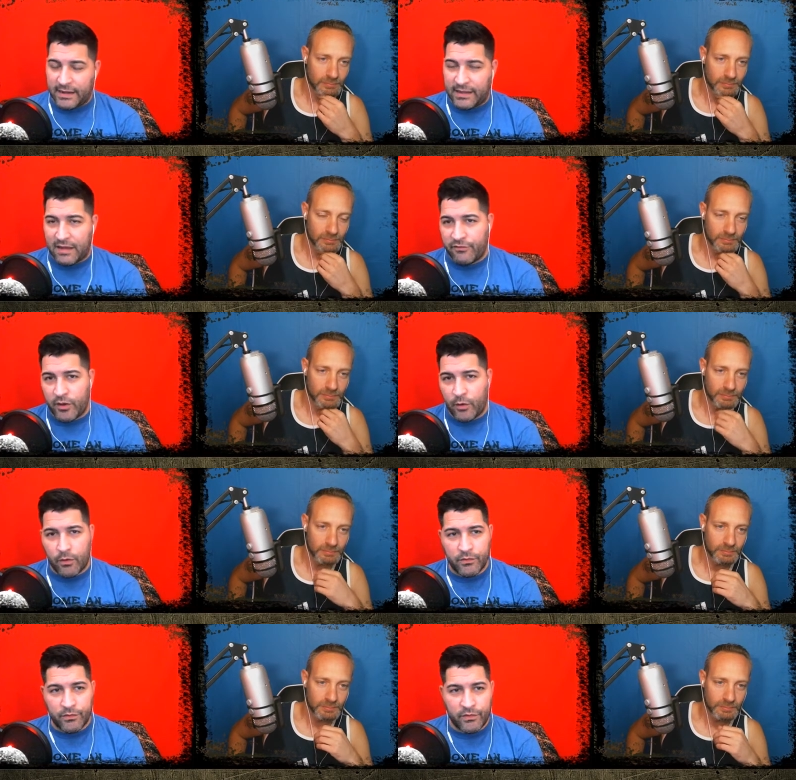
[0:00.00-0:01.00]
Speaker 1: get
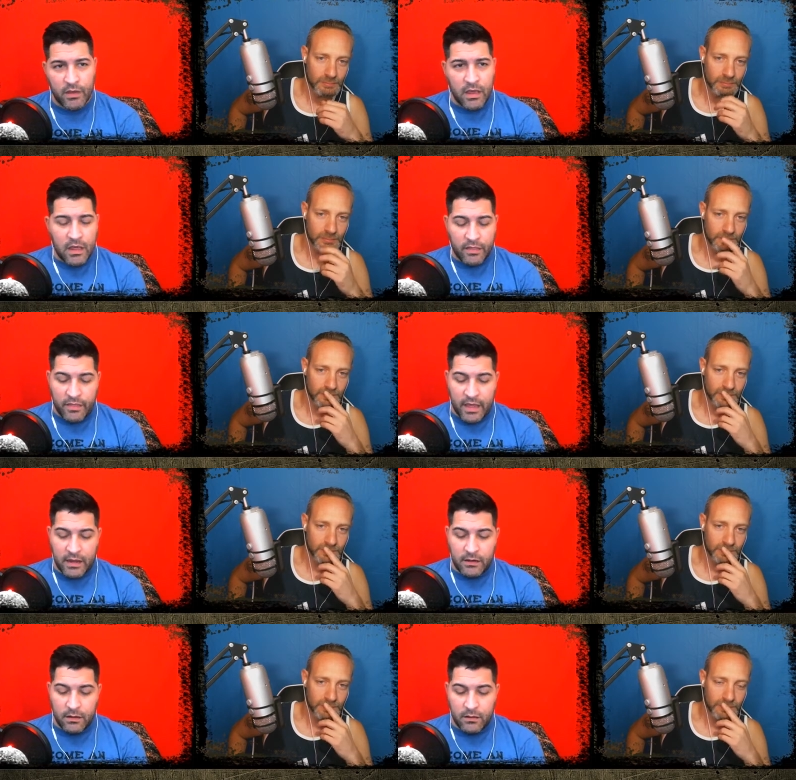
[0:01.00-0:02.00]
viewers
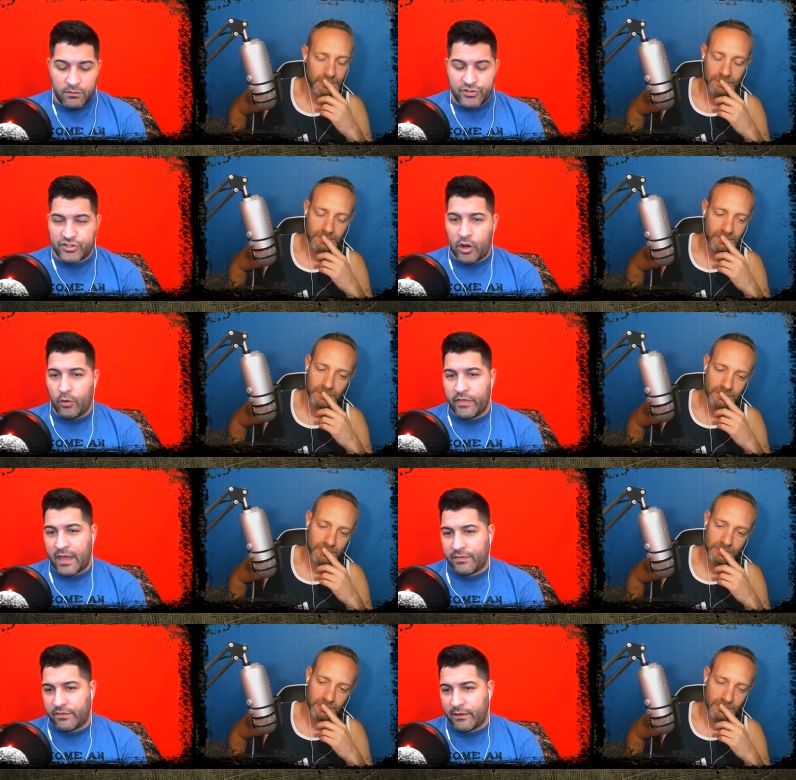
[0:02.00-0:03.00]
than show that
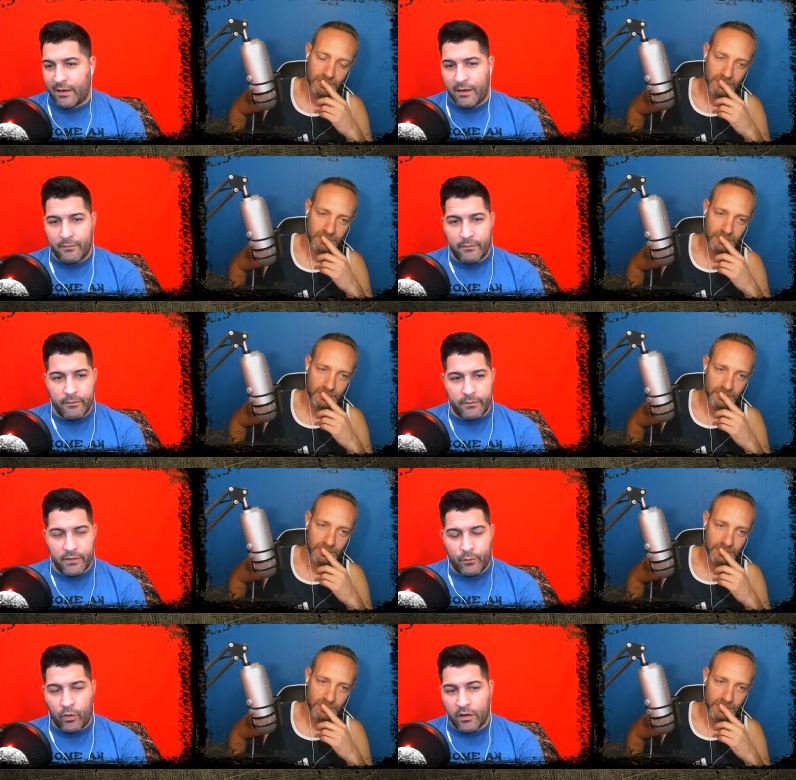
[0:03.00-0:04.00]

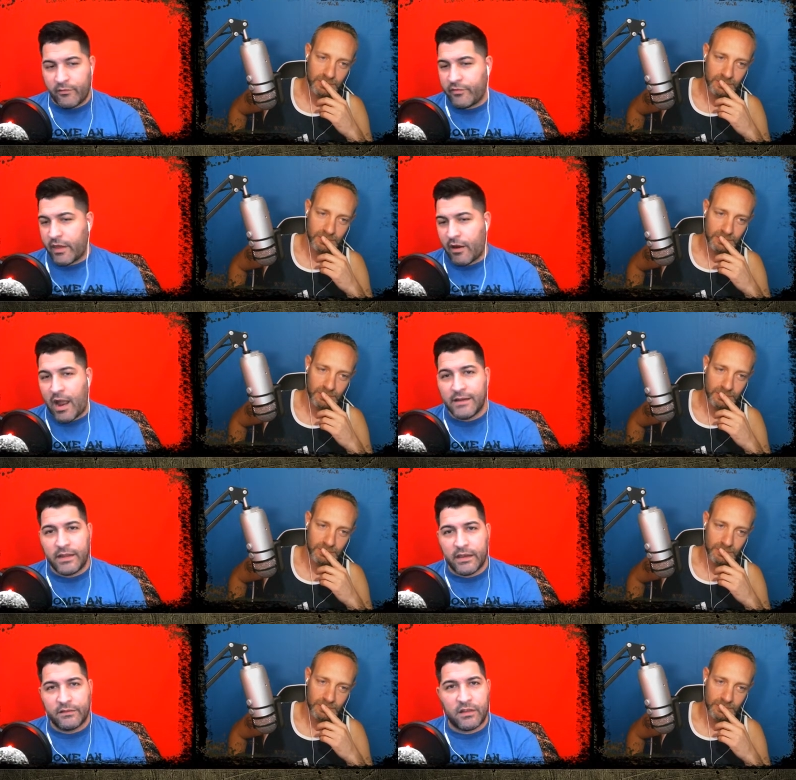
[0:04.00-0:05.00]
one of their
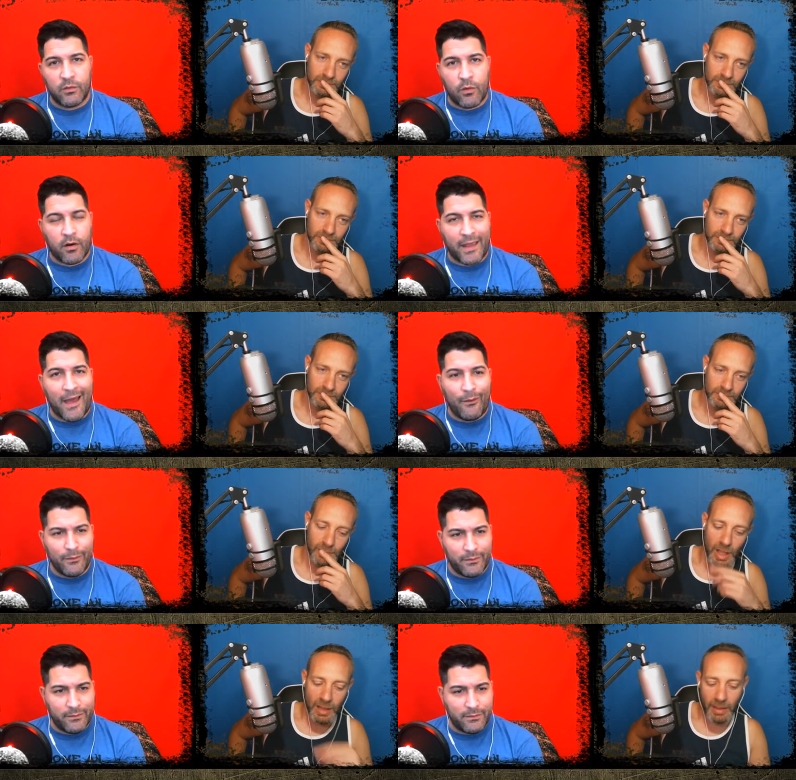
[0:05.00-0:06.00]
ideas didn't work out.
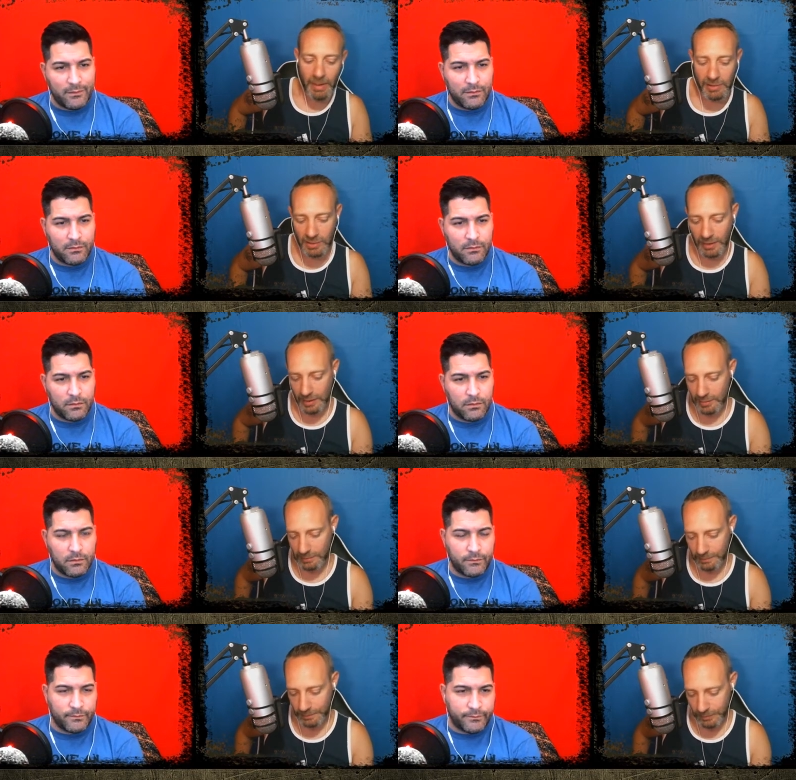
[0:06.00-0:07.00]
Speaker 2: Let me ask you this.
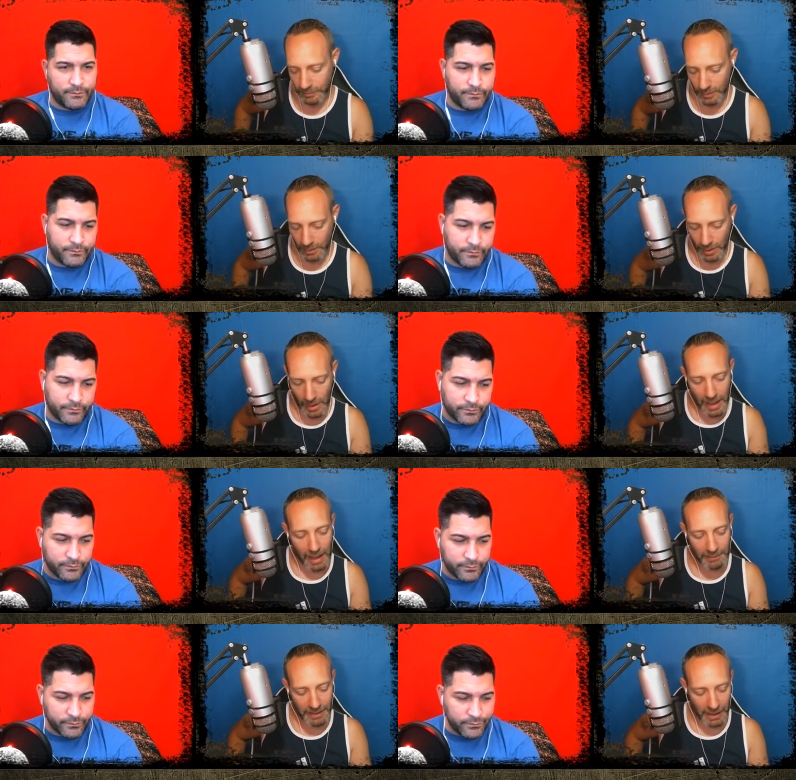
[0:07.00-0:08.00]
I
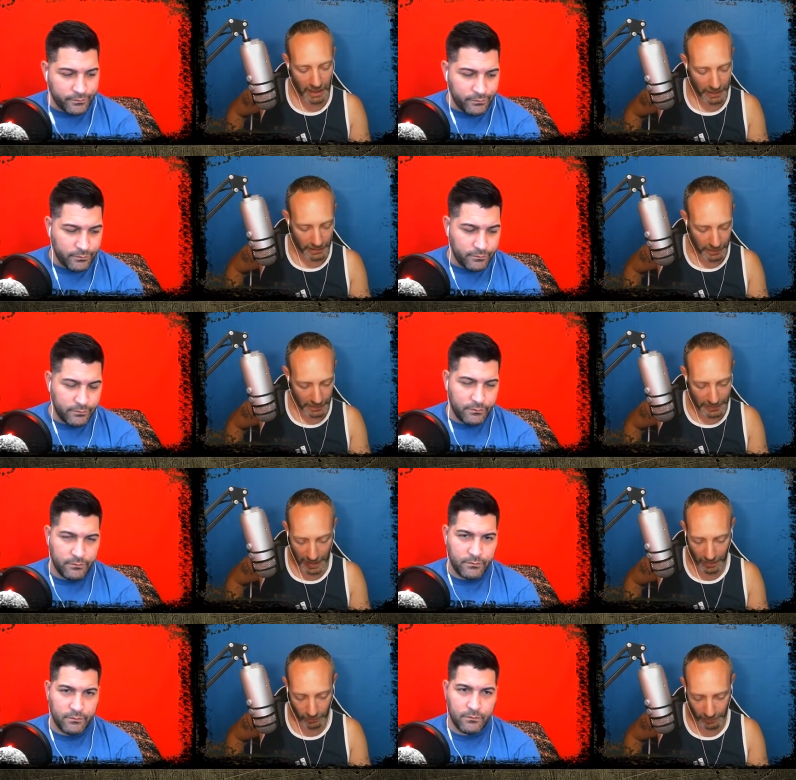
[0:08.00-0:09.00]
mean,
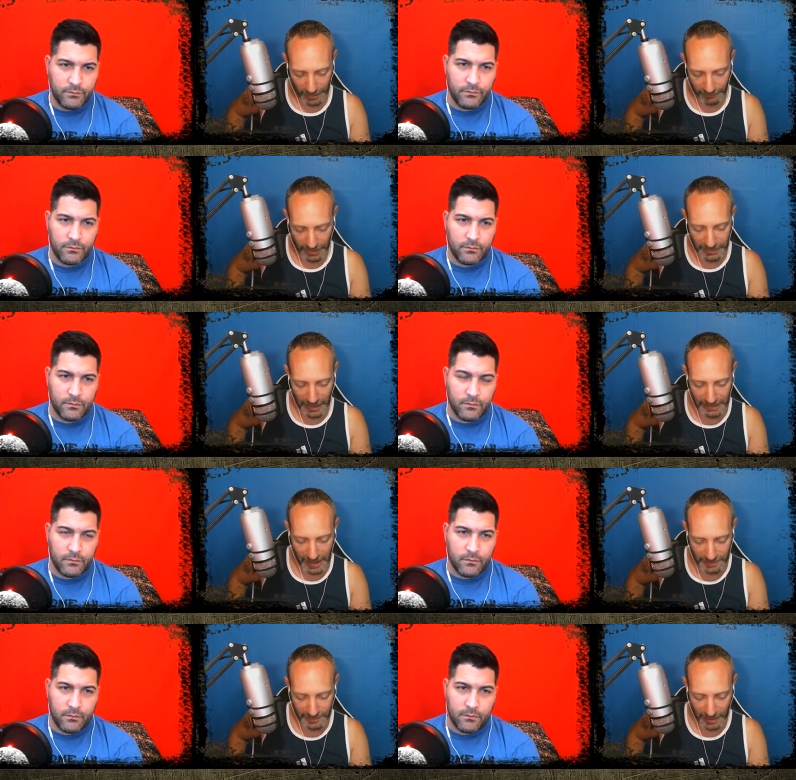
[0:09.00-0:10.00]
yeah, whatever. I
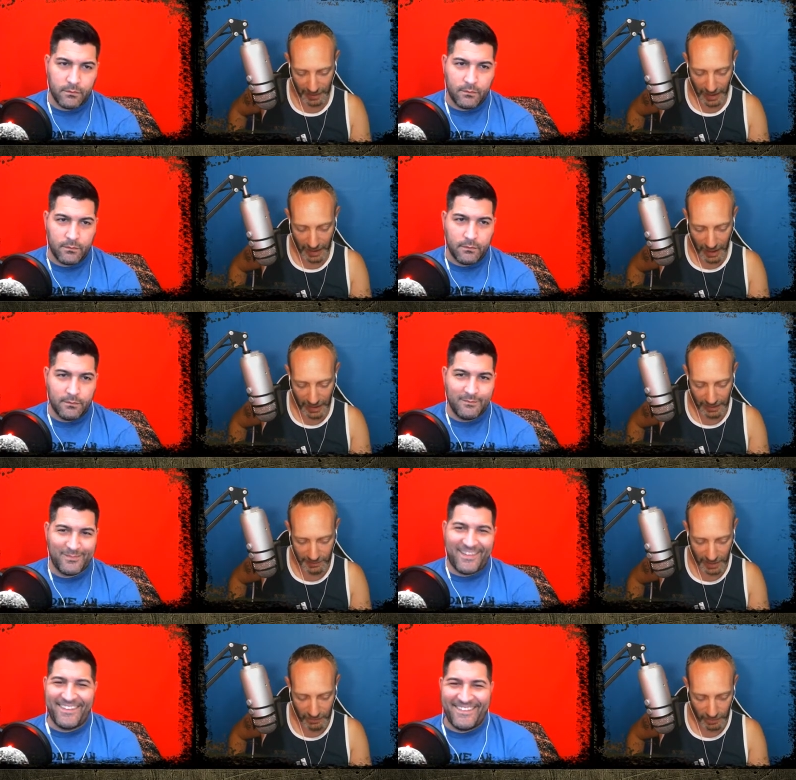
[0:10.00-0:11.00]
guess
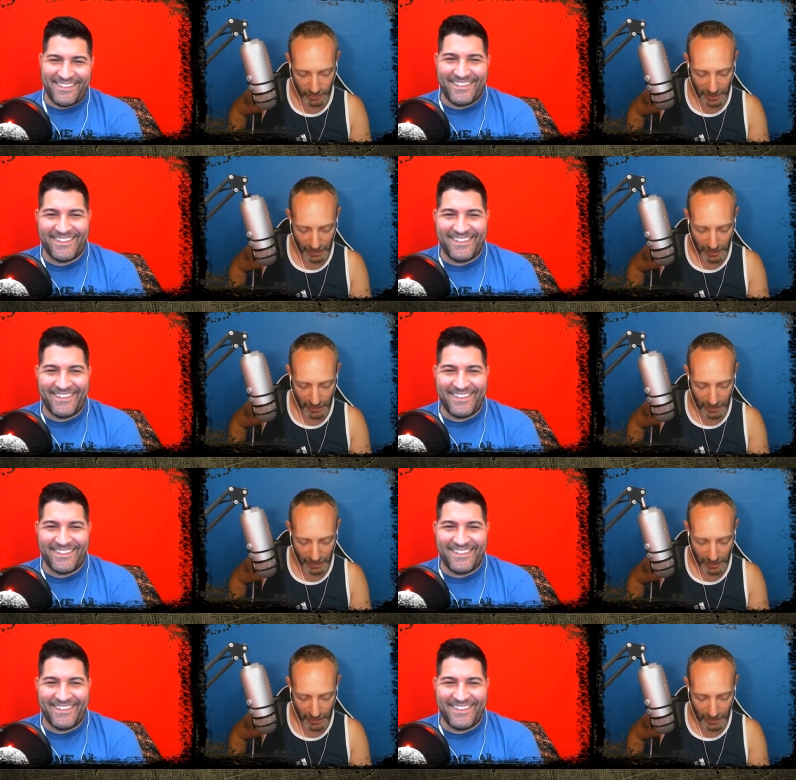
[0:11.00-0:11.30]
I agree with